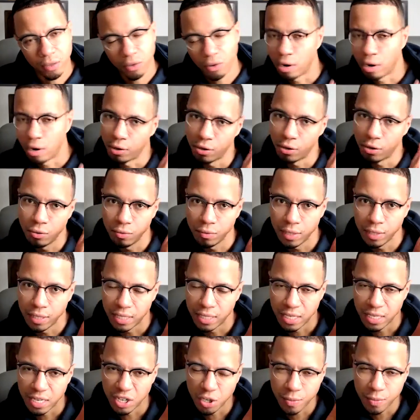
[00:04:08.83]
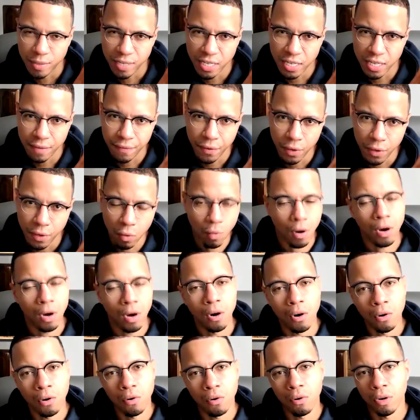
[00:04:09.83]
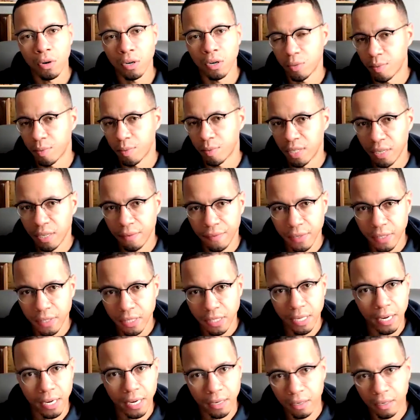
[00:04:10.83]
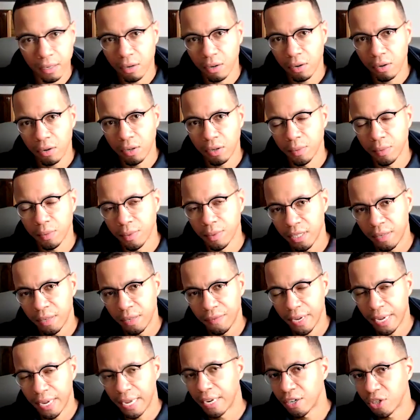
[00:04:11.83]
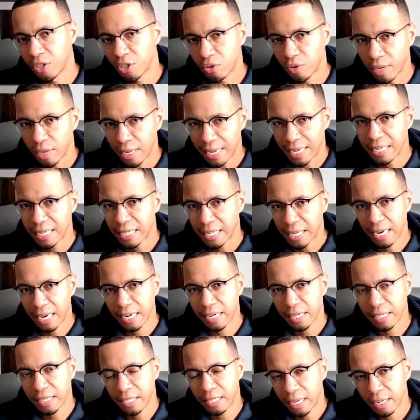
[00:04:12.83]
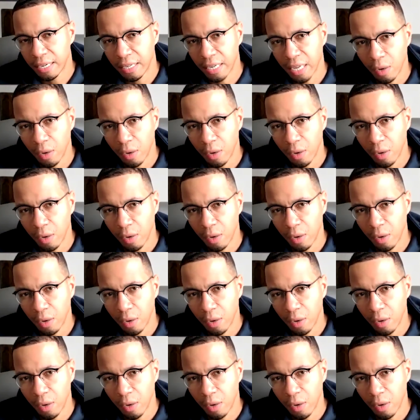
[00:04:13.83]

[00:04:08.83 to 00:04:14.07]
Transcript: Is it a specific role or a specific sector or a specific industry inside of tech?